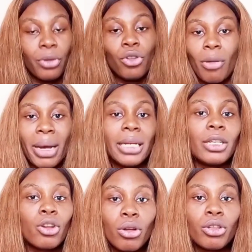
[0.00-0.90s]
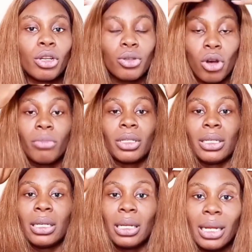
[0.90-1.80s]
Normally closures comes
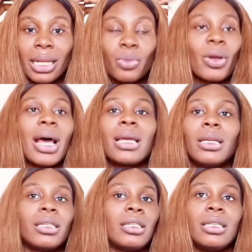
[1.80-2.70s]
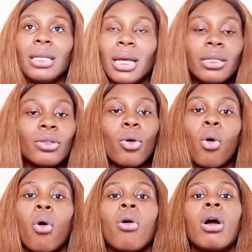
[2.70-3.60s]
in a net, whether HD net
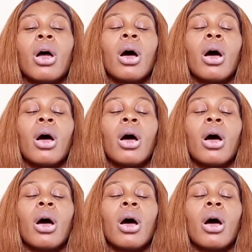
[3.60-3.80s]
or